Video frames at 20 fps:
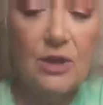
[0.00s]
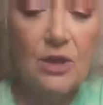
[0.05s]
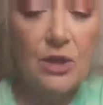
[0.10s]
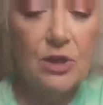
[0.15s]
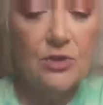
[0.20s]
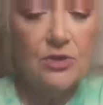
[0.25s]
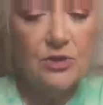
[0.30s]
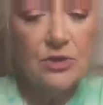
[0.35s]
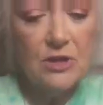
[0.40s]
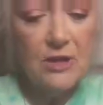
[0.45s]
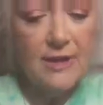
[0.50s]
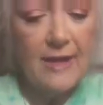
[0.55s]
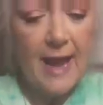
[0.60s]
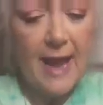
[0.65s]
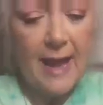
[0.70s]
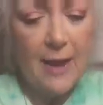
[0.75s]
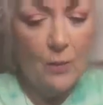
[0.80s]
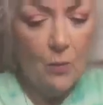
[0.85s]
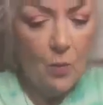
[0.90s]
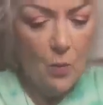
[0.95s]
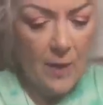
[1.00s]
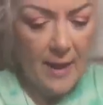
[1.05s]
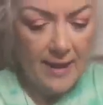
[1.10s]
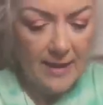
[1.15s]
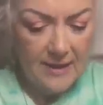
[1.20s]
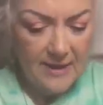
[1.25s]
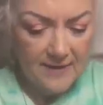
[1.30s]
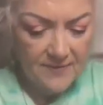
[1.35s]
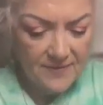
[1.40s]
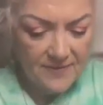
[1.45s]
Usually I
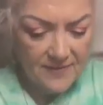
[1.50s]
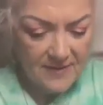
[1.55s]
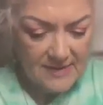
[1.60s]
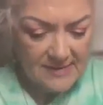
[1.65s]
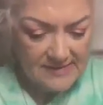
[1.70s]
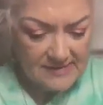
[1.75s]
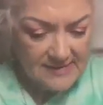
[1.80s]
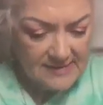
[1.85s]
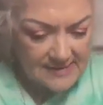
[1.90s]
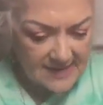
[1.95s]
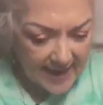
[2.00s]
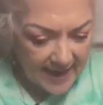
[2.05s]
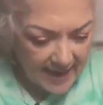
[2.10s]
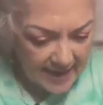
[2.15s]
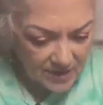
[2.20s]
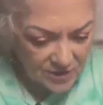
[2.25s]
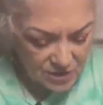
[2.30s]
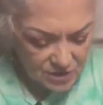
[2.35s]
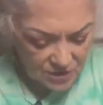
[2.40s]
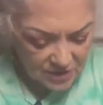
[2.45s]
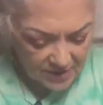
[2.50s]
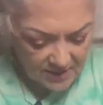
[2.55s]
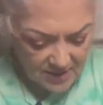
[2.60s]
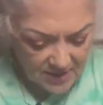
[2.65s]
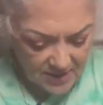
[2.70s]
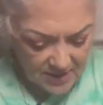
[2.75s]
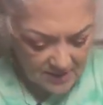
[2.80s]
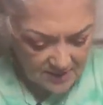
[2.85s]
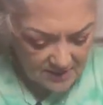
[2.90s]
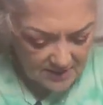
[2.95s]
wet it. This is
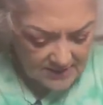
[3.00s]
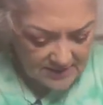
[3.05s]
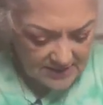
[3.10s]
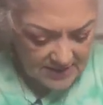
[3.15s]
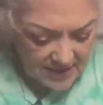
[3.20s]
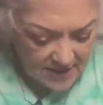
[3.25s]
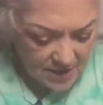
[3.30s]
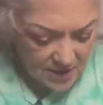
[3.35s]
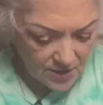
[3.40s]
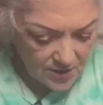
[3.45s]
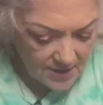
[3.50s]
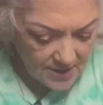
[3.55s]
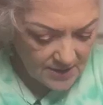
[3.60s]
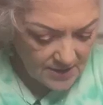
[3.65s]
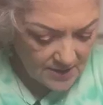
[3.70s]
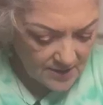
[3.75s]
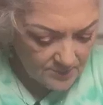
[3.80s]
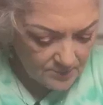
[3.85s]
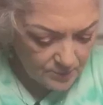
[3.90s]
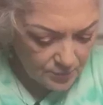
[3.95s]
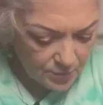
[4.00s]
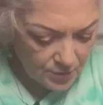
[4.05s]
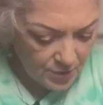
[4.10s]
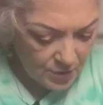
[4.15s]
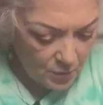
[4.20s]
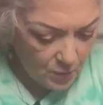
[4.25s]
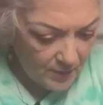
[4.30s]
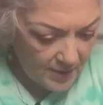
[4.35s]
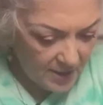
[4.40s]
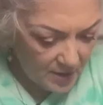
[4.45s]
actually tearing
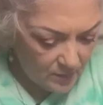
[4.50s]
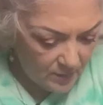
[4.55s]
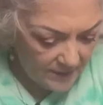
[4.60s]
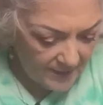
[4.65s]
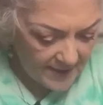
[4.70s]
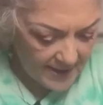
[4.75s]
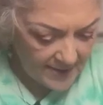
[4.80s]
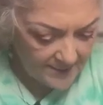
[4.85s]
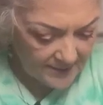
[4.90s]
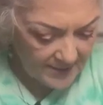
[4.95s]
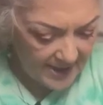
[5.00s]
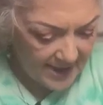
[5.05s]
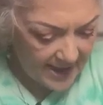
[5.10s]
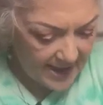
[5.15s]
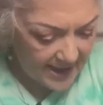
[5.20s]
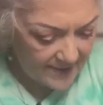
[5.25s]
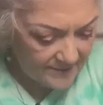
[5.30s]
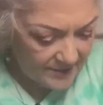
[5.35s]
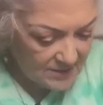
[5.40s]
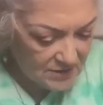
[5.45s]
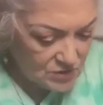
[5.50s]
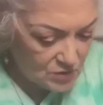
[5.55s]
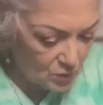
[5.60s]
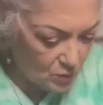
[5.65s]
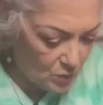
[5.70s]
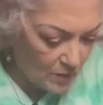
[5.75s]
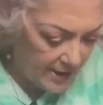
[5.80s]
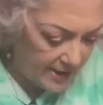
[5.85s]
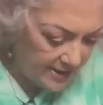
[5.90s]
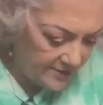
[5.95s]
pretty well without me having to
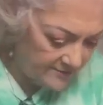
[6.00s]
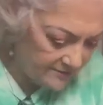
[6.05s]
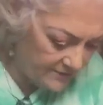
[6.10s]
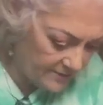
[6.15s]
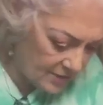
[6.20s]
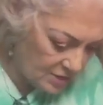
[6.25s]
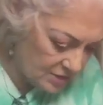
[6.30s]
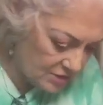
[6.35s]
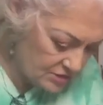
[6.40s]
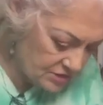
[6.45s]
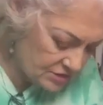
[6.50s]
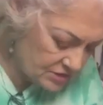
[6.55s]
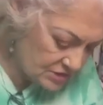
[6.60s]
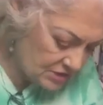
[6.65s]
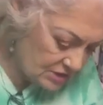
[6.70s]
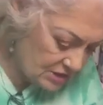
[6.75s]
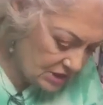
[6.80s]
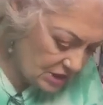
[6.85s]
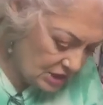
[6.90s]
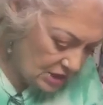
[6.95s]
wet it first.